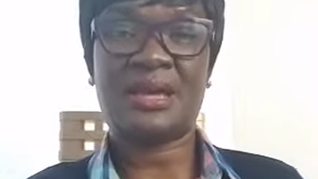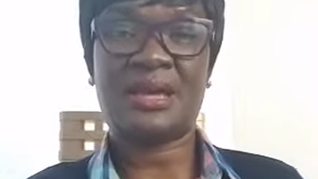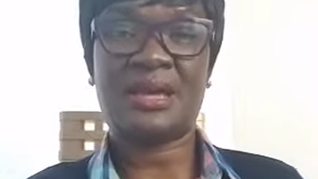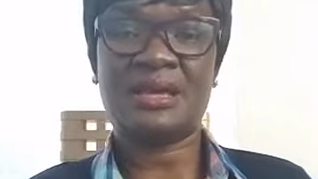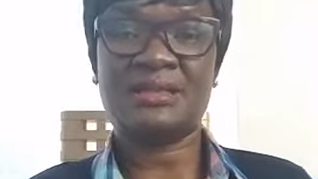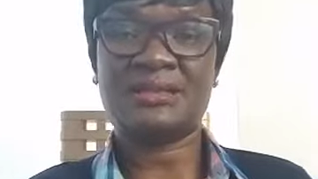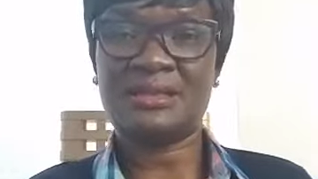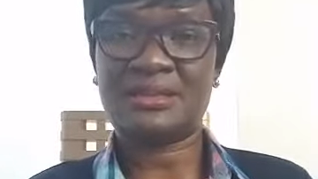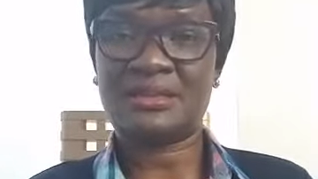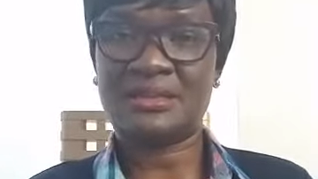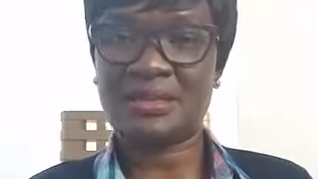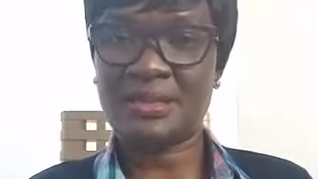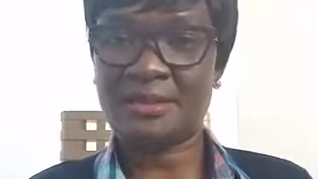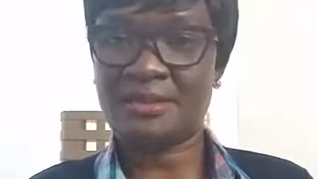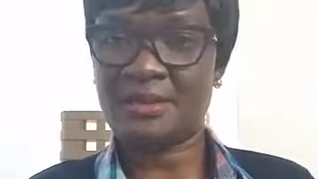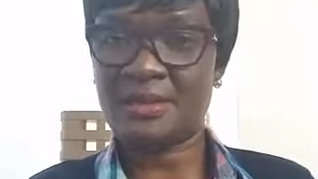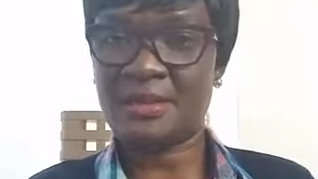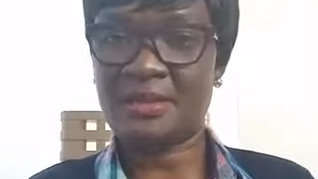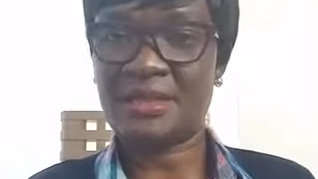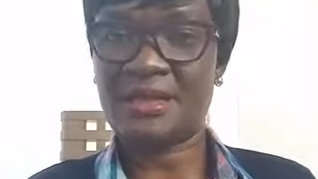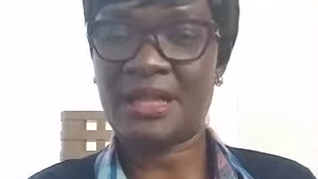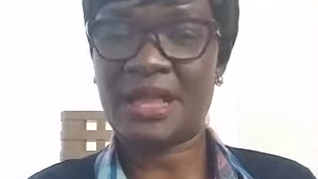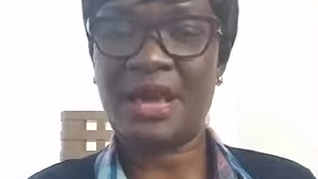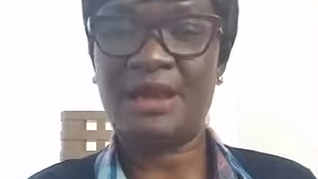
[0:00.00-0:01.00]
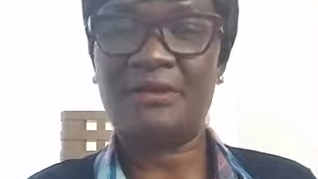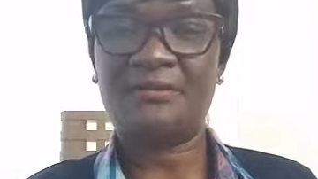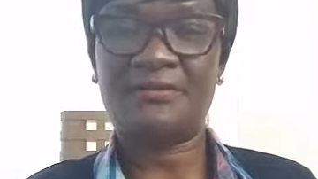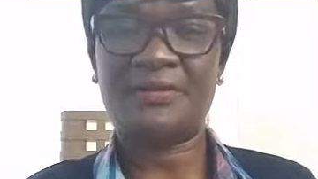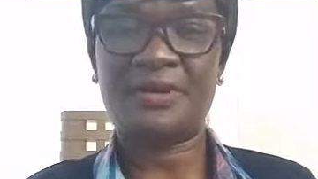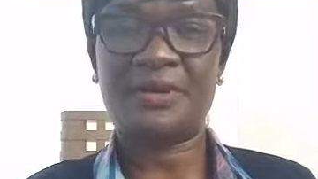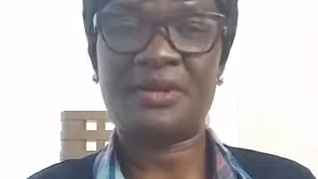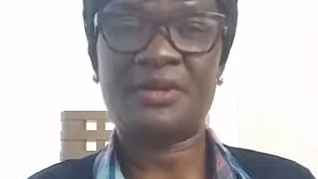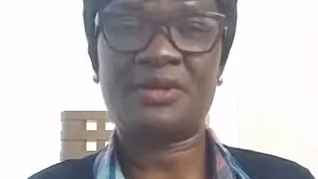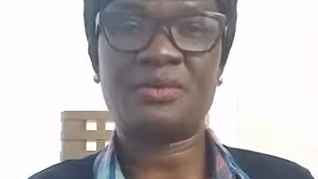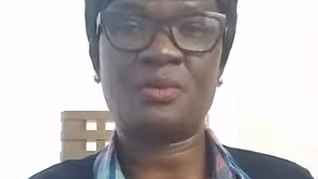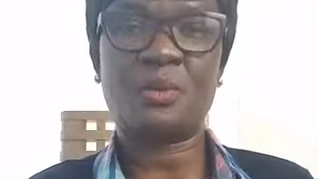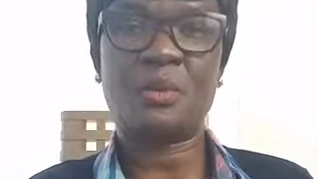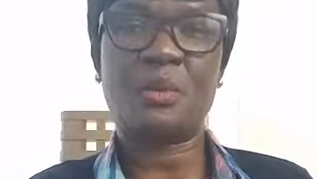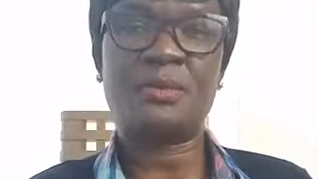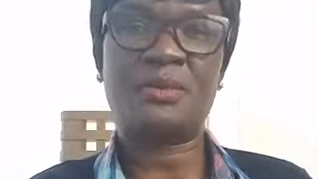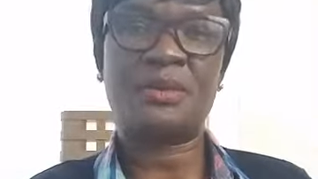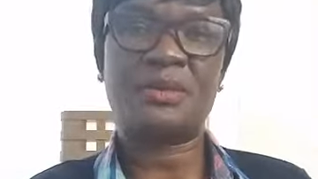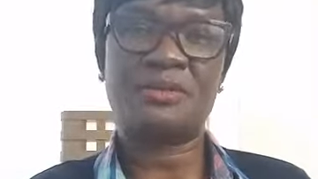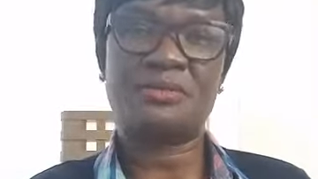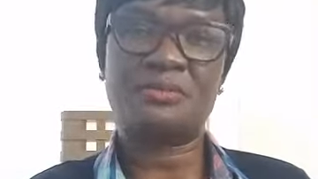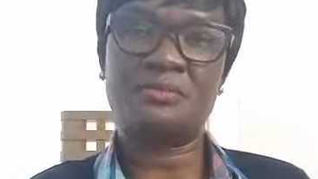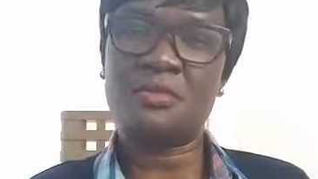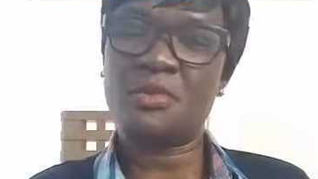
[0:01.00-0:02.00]
as a typical African
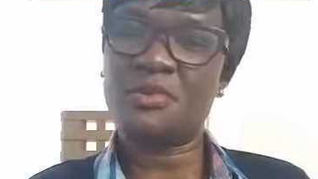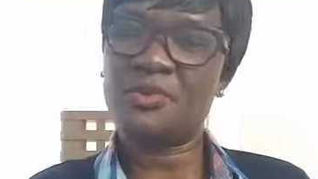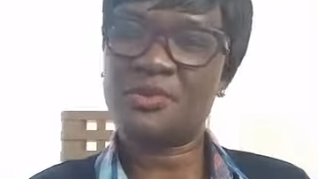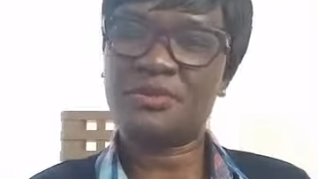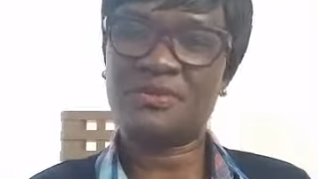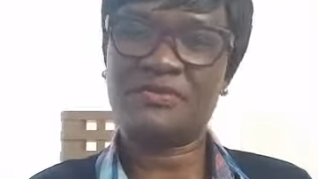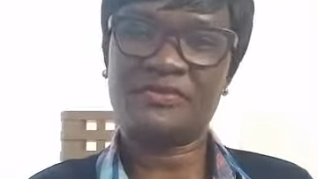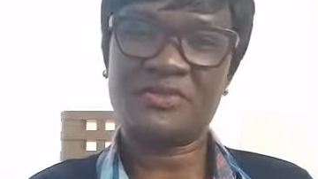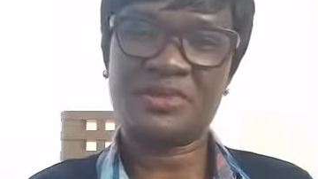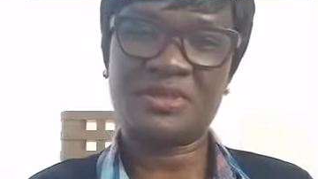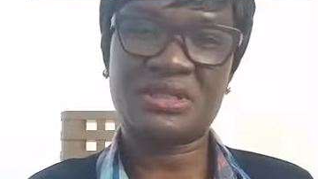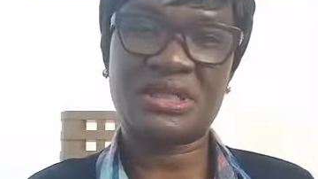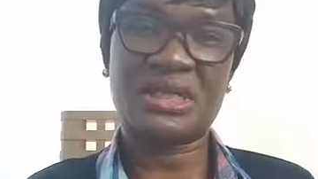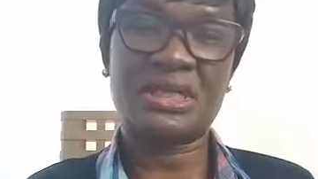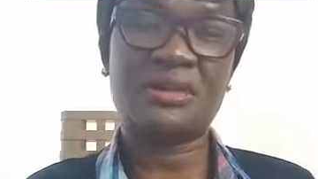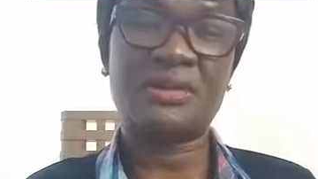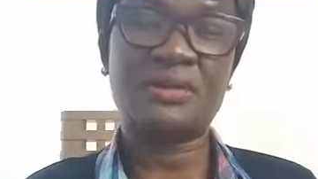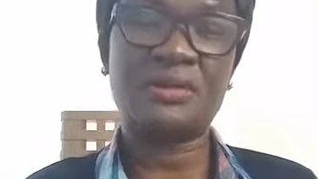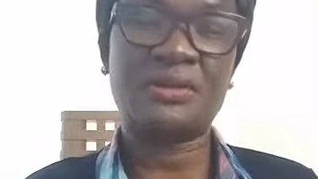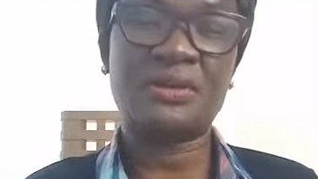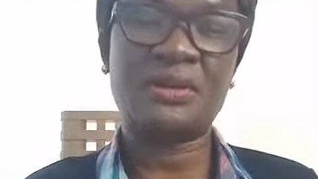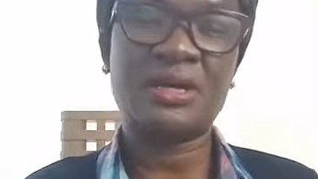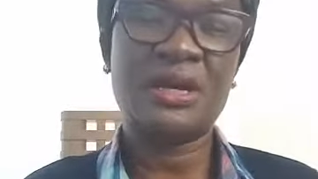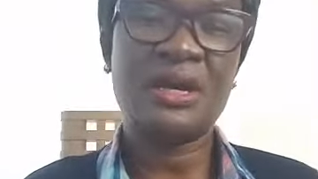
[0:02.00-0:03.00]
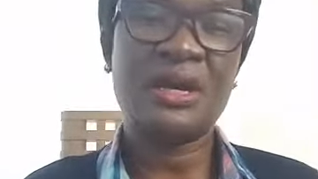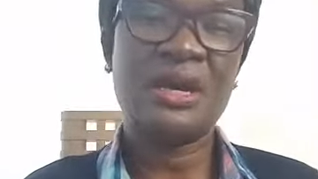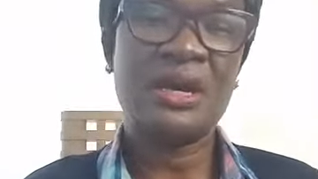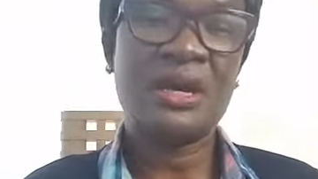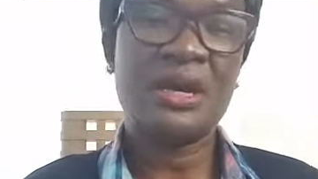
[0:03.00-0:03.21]
woman, most of us are not